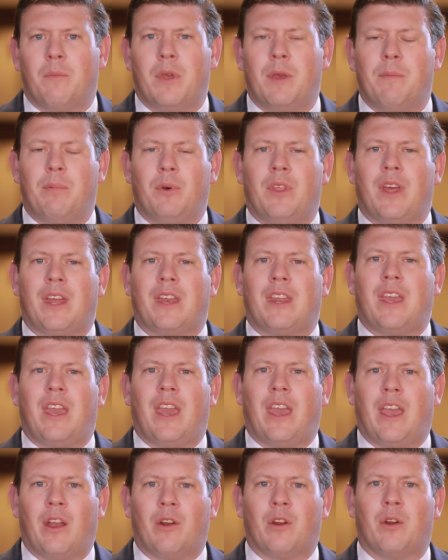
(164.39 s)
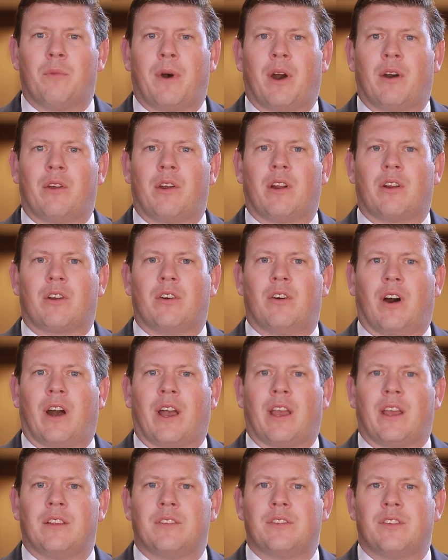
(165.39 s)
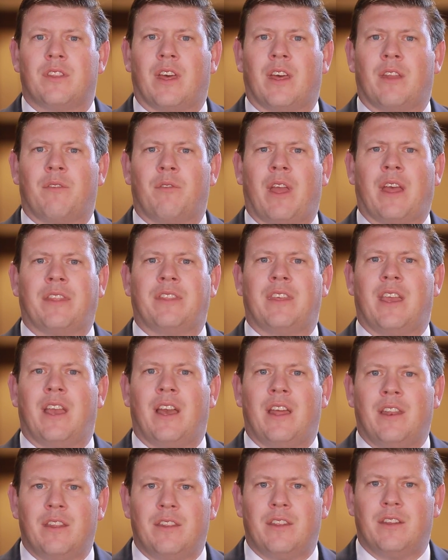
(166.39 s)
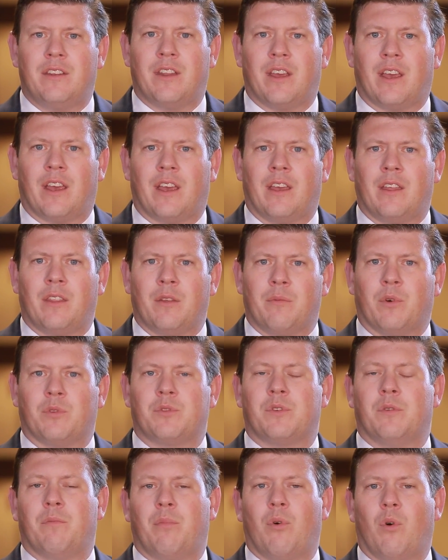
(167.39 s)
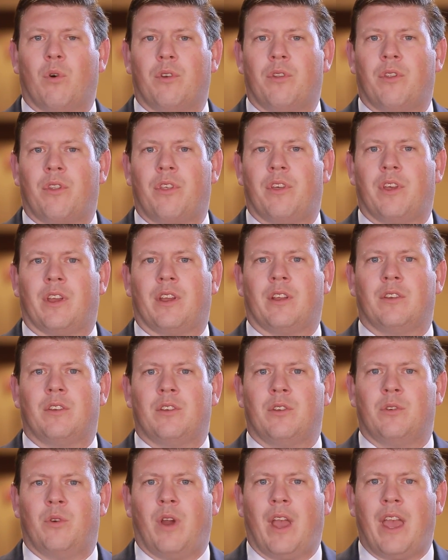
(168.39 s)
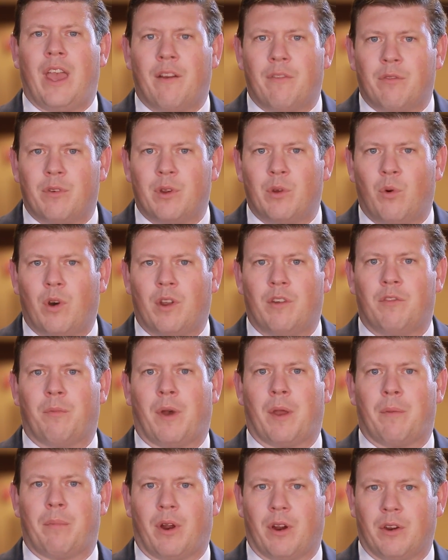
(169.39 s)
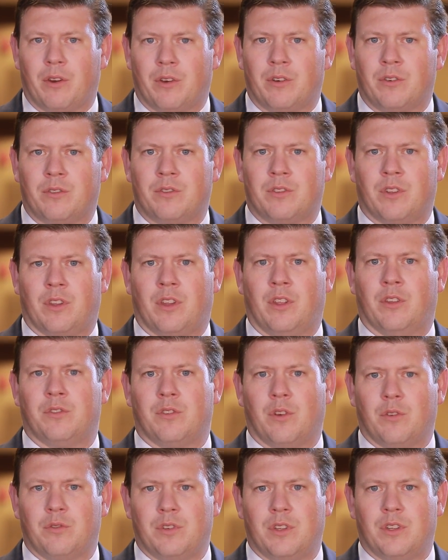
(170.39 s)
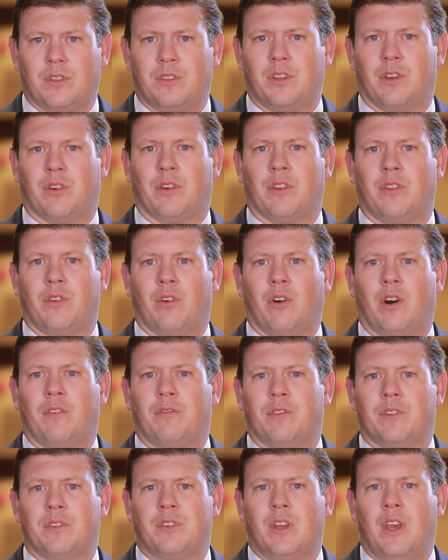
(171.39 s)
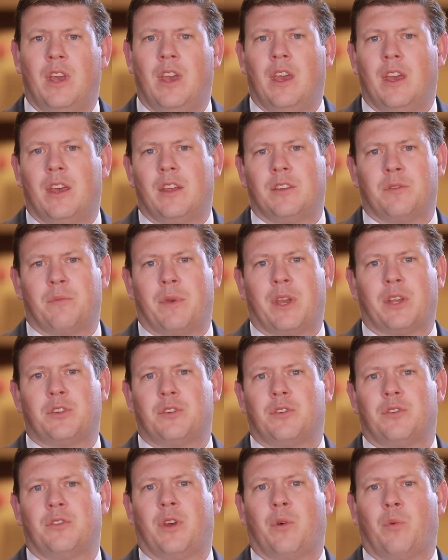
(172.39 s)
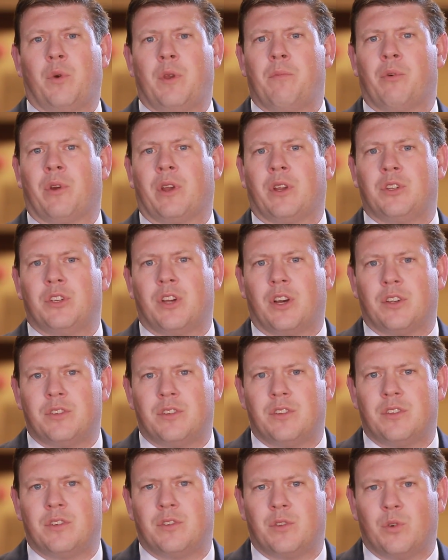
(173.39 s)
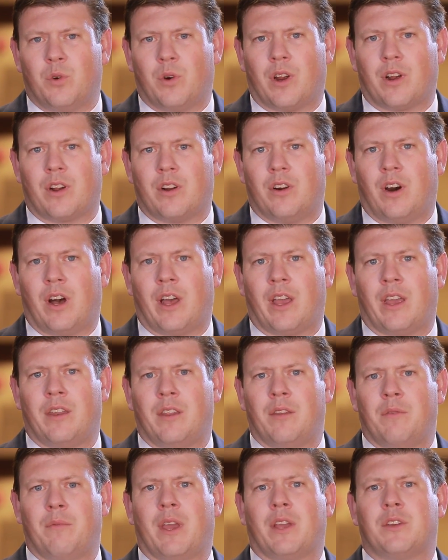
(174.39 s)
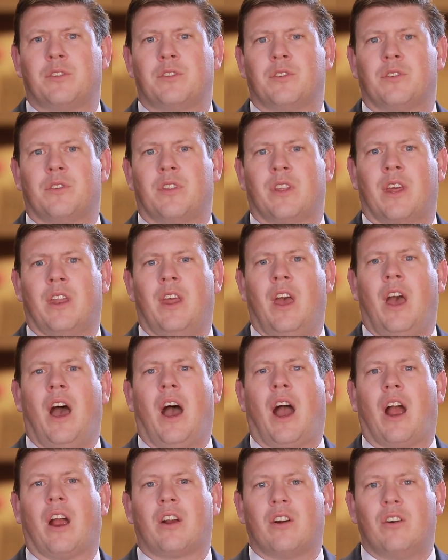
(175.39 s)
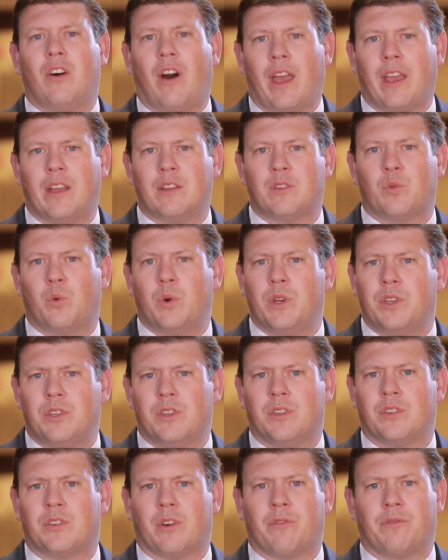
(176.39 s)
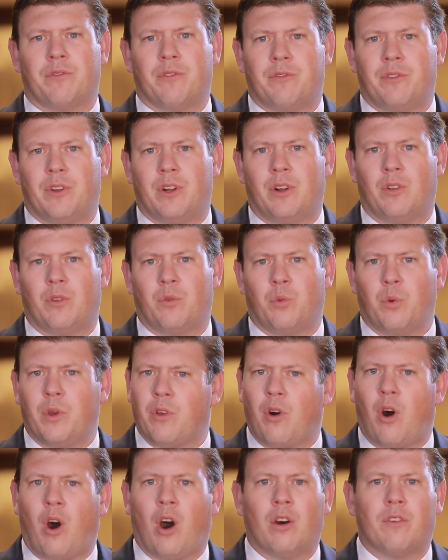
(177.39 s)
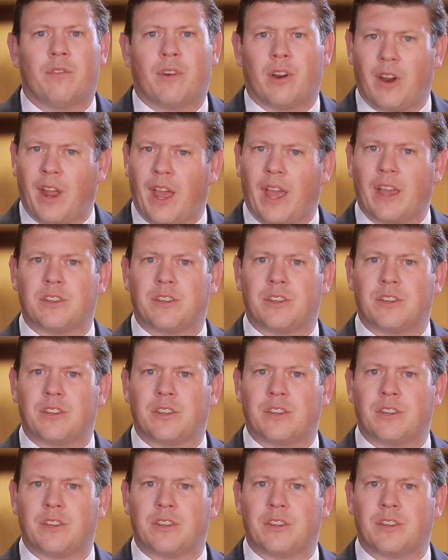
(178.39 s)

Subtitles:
People that care about our clients, that at the end of the day, the most important thing to every one of my partners and the associates here at the office is to make sure that we bring justice to our client and make sure that our client's wishes are fulfilled with all of our